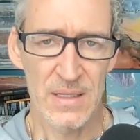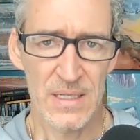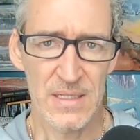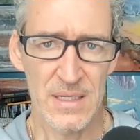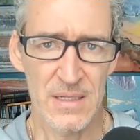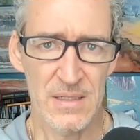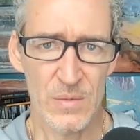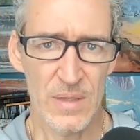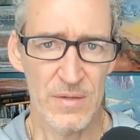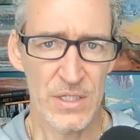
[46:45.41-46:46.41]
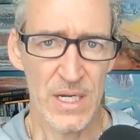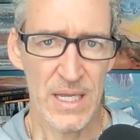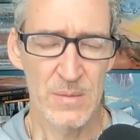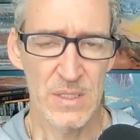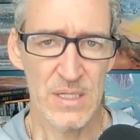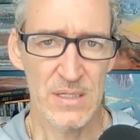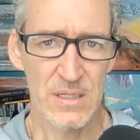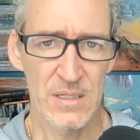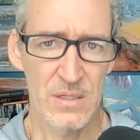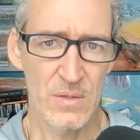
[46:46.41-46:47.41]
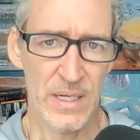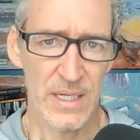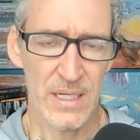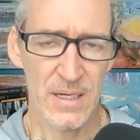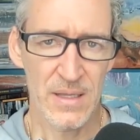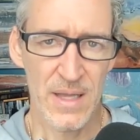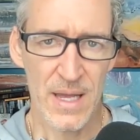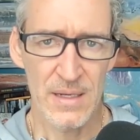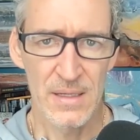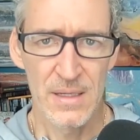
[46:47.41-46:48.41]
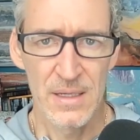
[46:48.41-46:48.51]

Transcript: That's it. So whatever check Amazon sends you, I get a cut of that.